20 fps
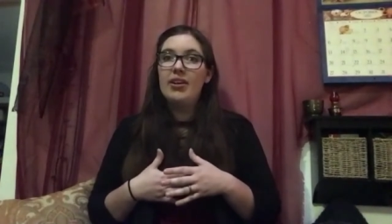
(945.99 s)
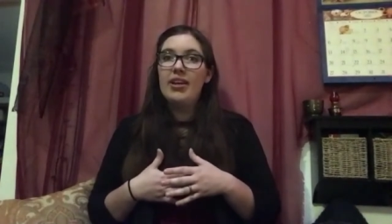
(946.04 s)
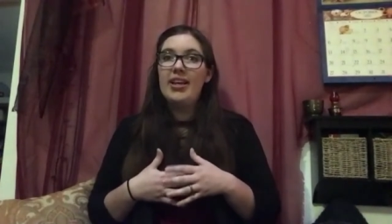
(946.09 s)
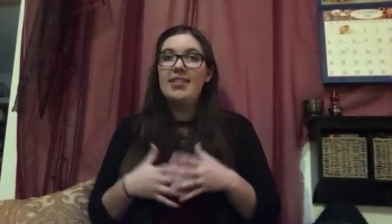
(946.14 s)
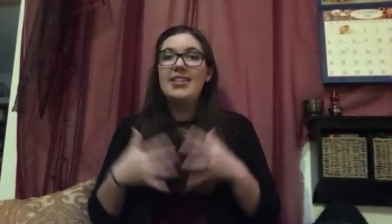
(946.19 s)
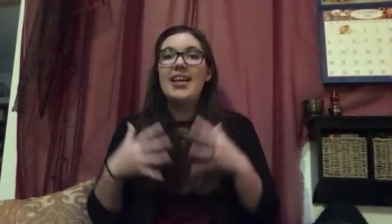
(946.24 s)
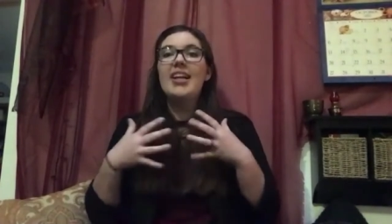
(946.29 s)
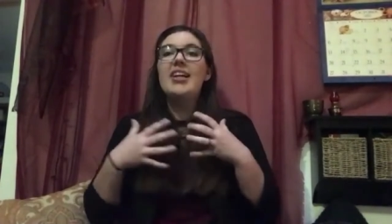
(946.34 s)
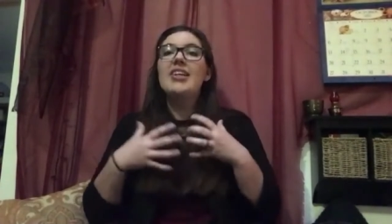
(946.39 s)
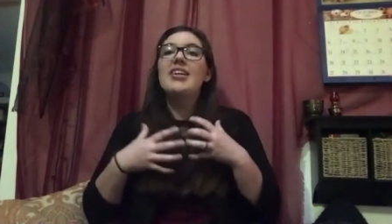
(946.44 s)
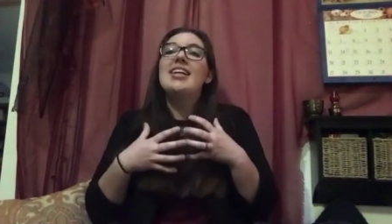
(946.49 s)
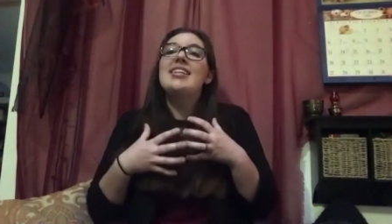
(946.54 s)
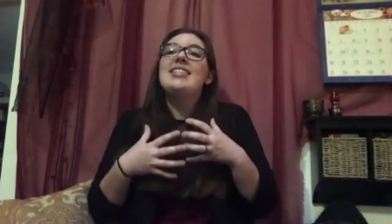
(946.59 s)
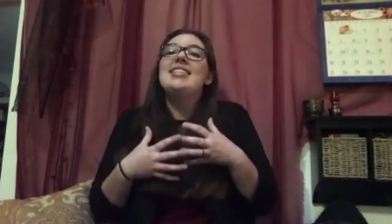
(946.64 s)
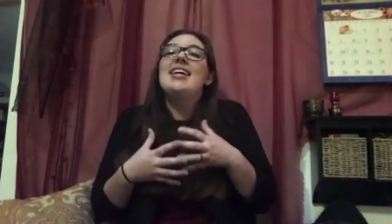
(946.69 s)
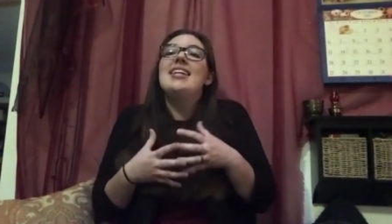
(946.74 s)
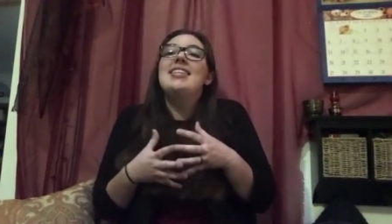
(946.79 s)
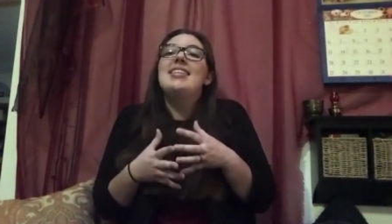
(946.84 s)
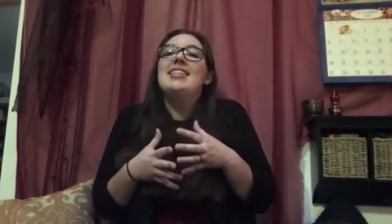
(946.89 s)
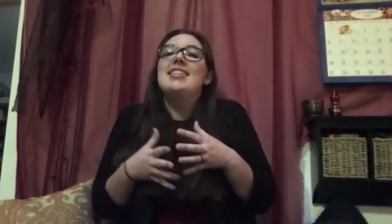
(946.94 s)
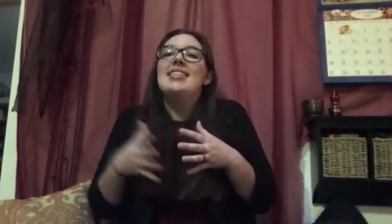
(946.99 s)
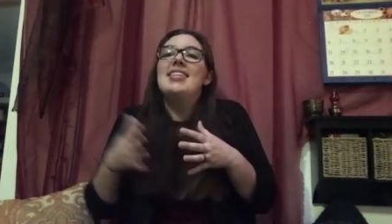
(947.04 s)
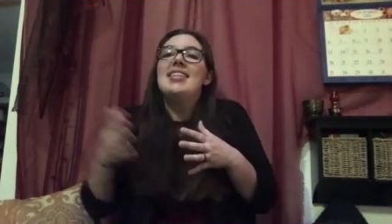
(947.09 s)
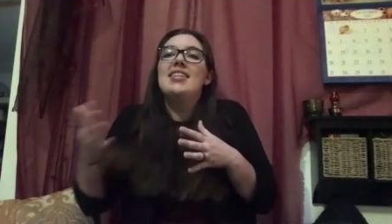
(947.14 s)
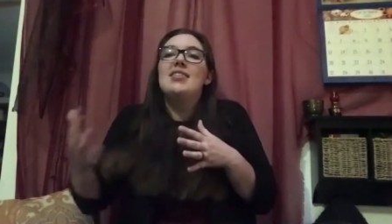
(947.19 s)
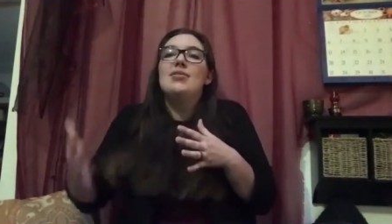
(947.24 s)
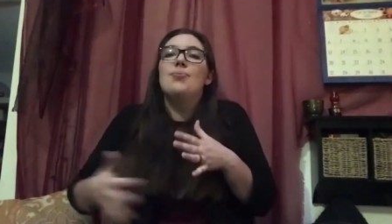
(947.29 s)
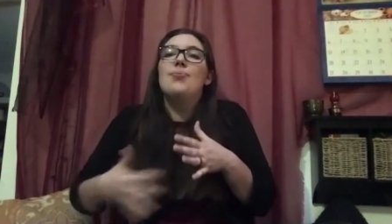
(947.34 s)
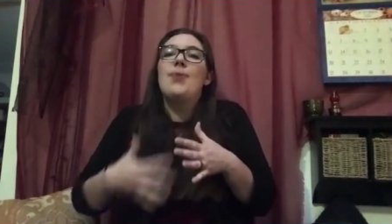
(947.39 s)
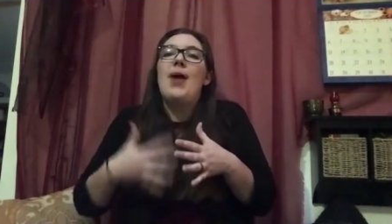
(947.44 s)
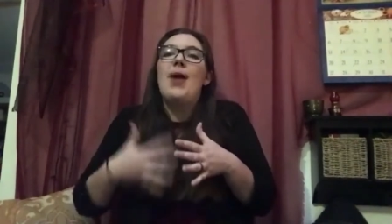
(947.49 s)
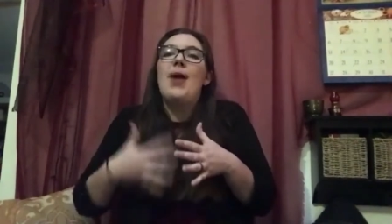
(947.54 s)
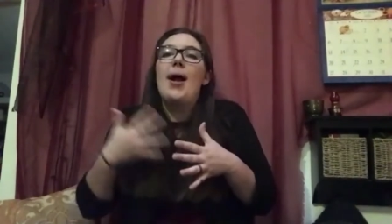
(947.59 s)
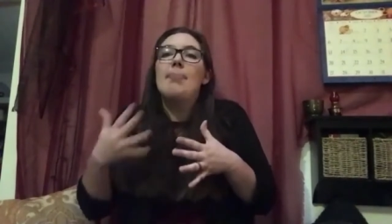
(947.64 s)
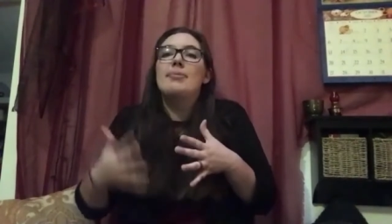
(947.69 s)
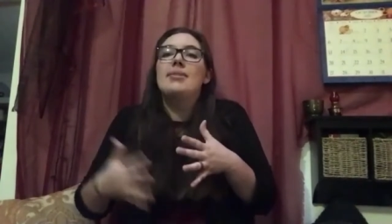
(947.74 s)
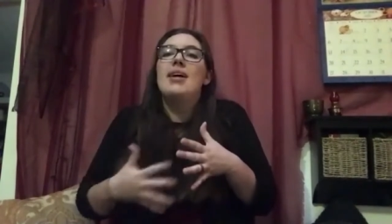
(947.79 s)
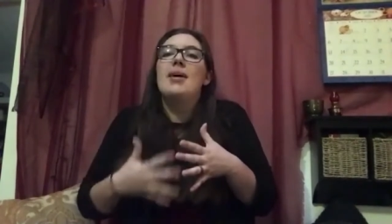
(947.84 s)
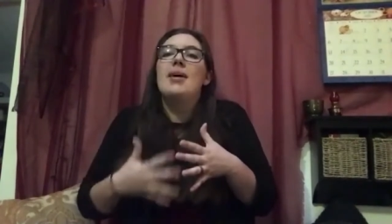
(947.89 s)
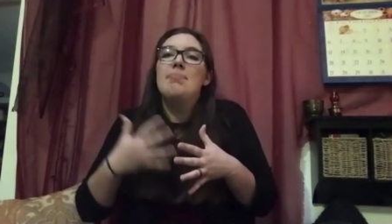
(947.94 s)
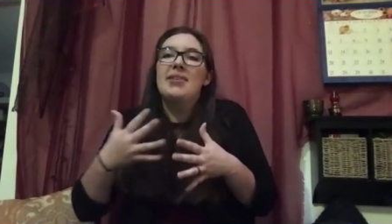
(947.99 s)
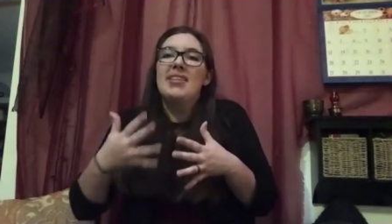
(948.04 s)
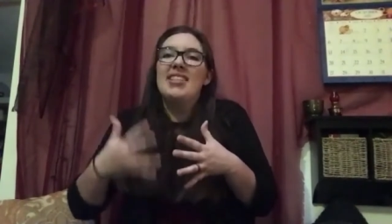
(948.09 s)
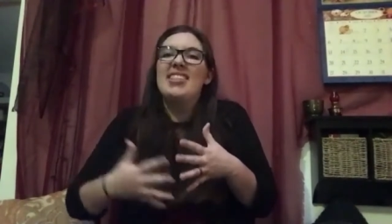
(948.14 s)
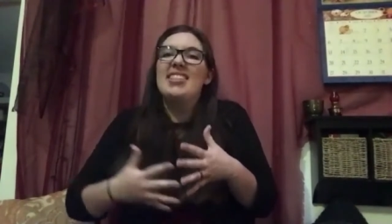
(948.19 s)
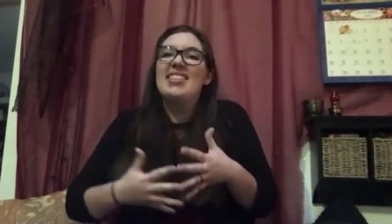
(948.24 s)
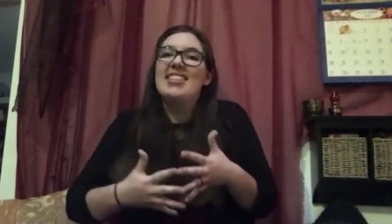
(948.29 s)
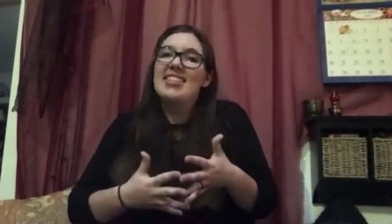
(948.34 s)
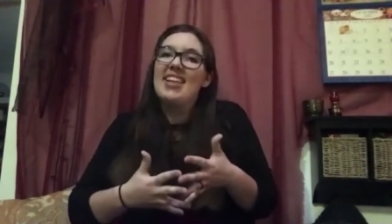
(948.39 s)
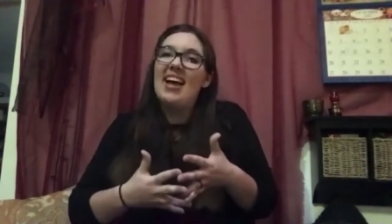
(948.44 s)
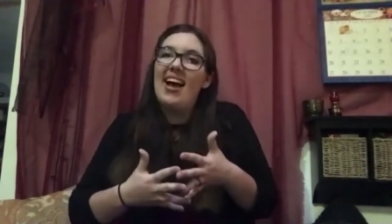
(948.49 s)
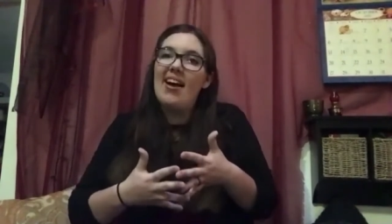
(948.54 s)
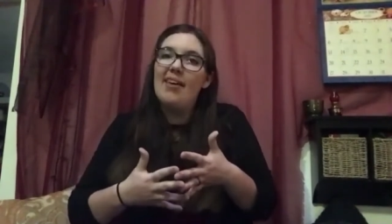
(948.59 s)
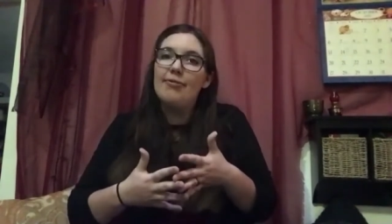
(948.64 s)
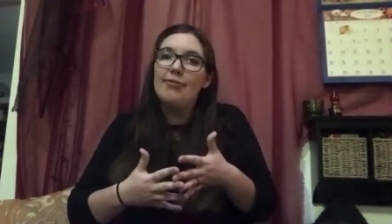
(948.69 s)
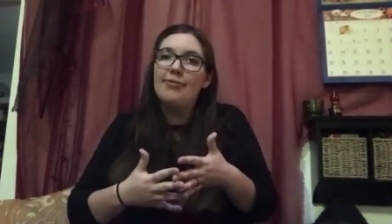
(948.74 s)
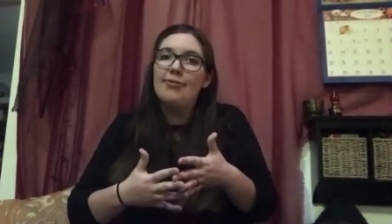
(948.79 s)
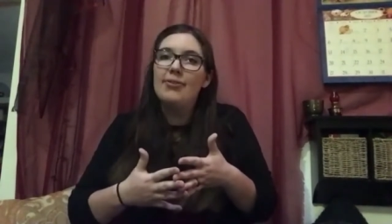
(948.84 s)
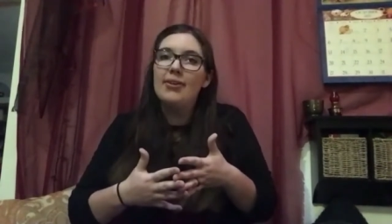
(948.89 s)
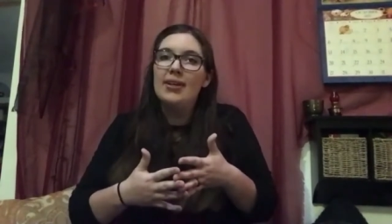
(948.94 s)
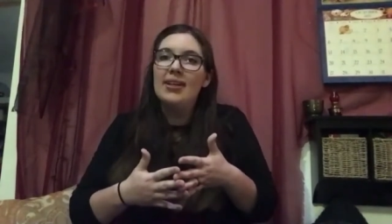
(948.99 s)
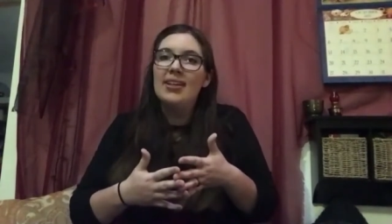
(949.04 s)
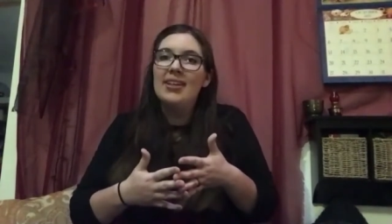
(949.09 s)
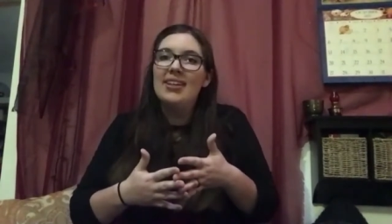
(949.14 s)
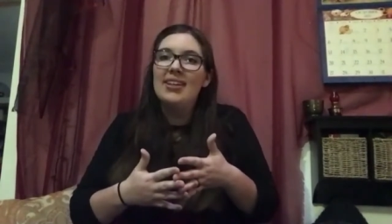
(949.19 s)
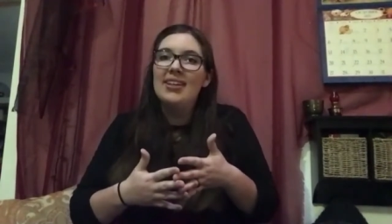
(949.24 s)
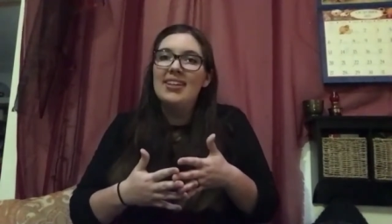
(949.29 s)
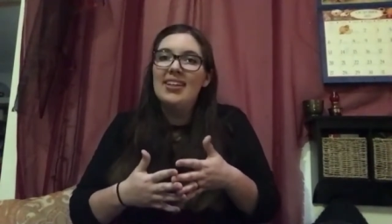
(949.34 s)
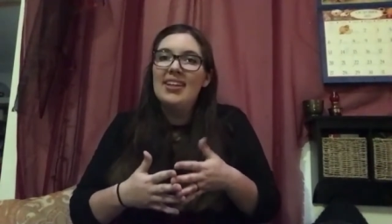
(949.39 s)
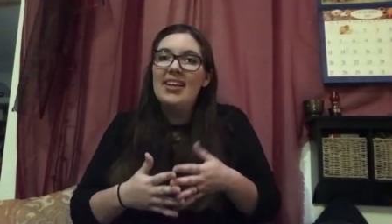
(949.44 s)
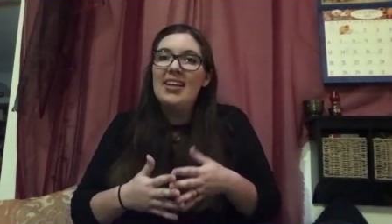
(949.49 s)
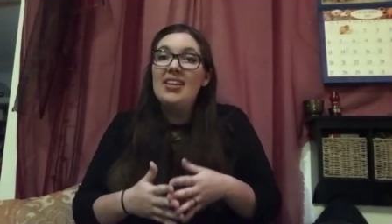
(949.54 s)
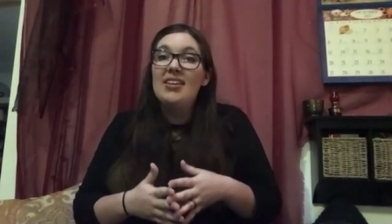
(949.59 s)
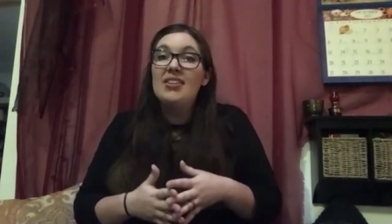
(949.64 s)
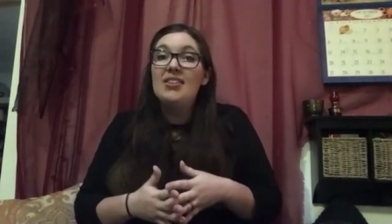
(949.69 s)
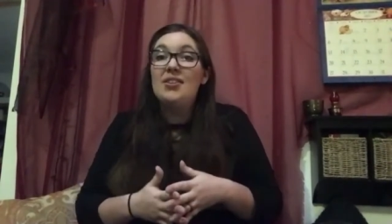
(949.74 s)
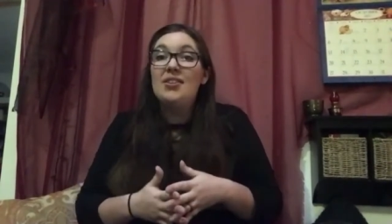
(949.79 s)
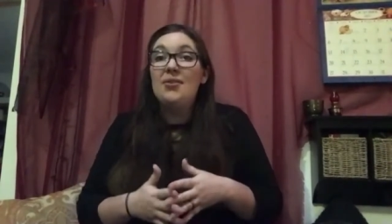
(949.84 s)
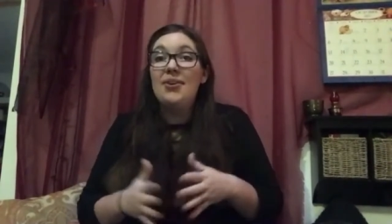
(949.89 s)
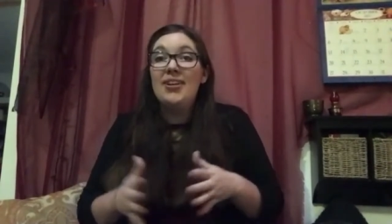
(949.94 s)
entire identity is wrapped up in stuff. So